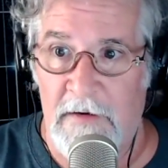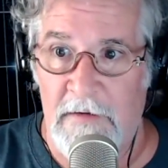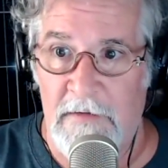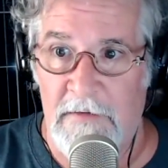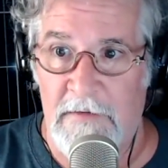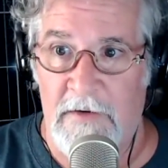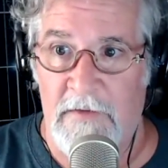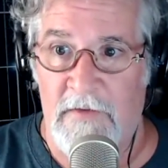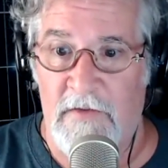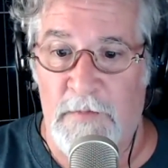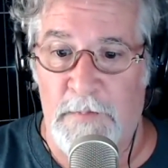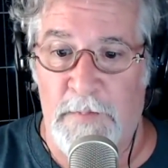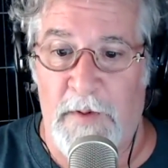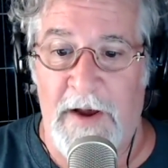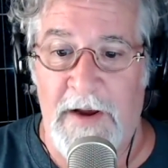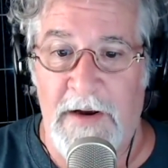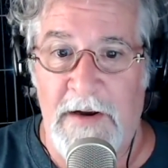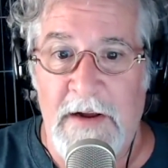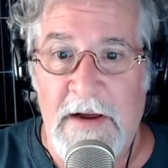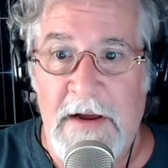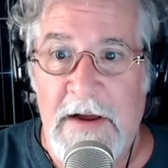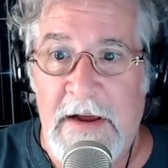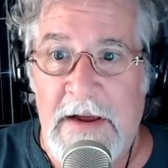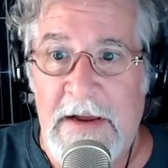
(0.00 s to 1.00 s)
Despite
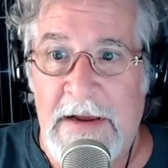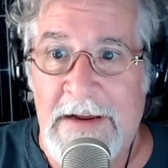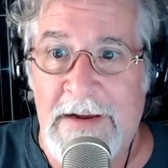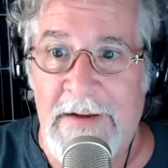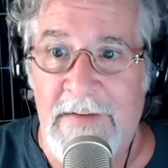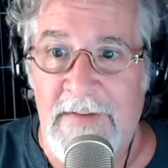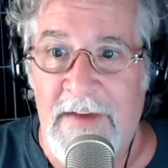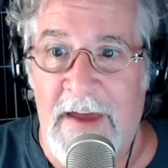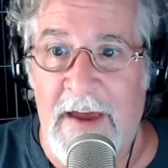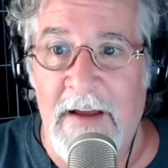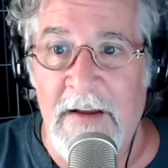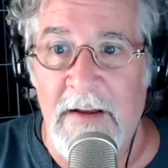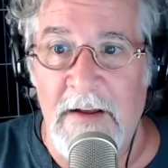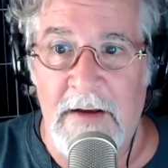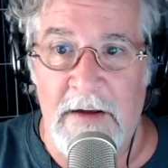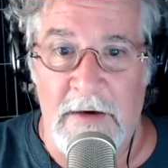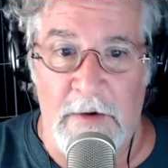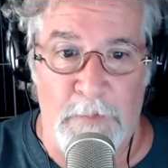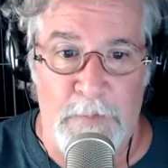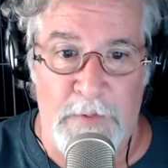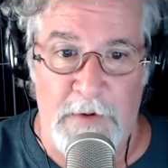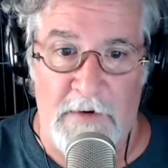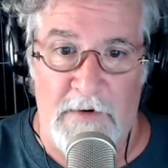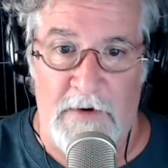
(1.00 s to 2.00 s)
its elegant
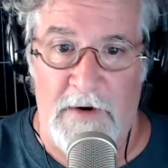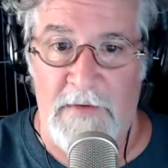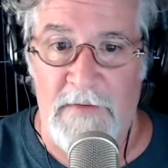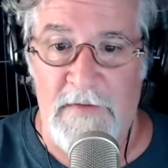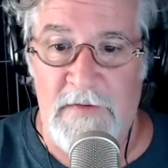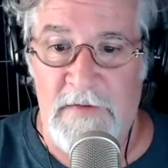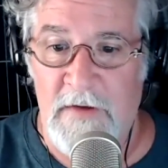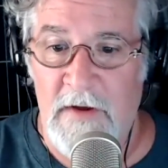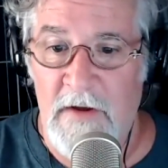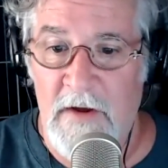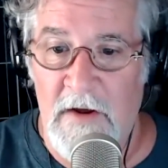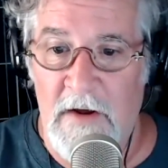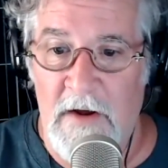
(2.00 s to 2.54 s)
appearance,